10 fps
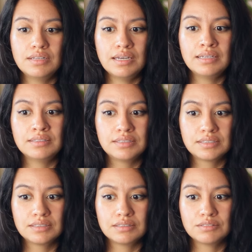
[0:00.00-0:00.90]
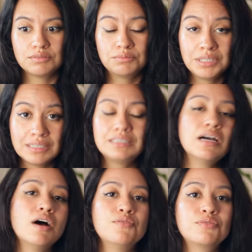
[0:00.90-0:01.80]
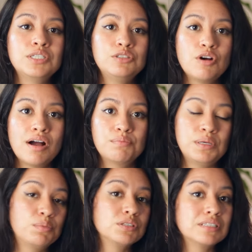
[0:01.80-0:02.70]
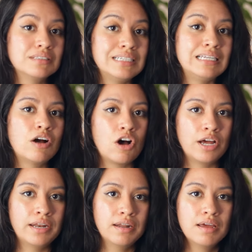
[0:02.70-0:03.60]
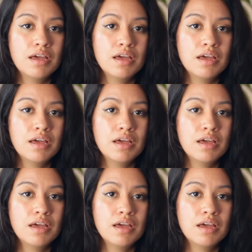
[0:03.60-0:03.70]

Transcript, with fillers: It's really tough when you don't have people to lean on.